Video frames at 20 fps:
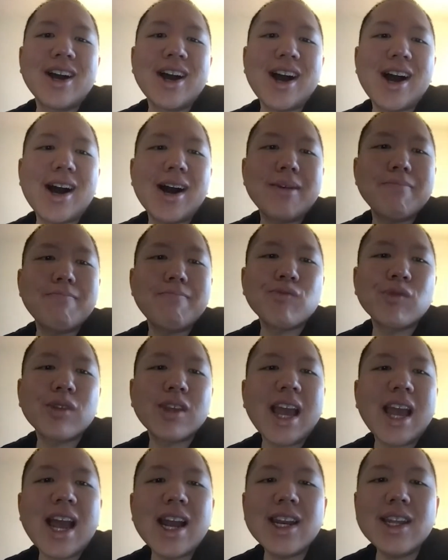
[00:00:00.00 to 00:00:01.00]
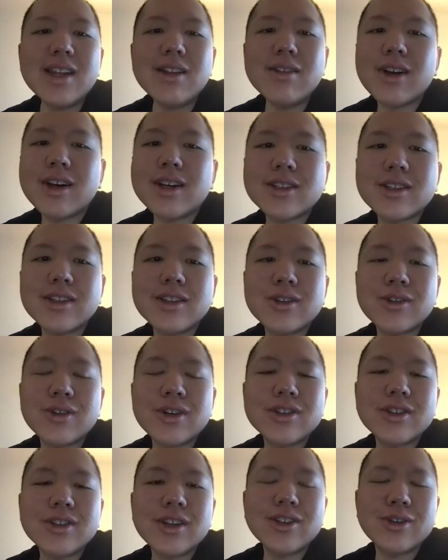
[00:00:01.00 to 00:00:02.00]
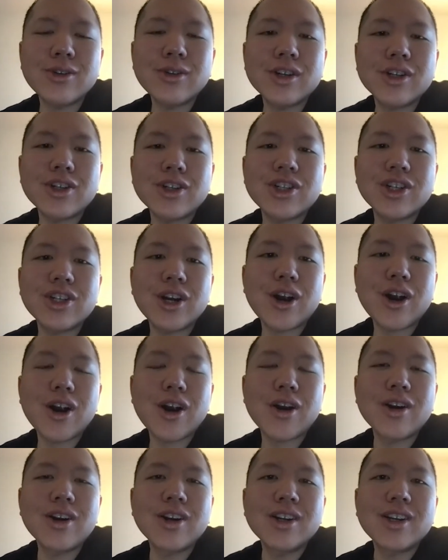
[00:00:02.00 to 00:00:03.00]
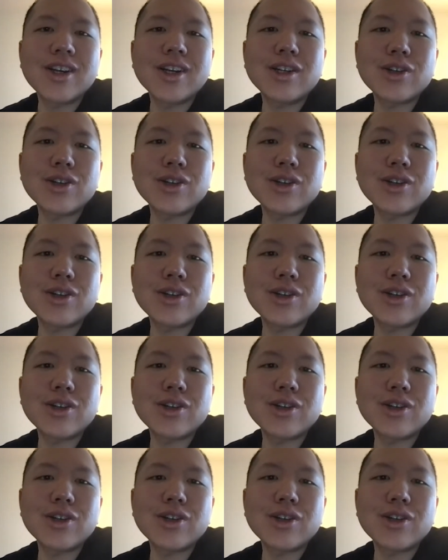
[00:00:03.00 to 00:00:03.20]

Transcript: Um, any lessons or insights you can share in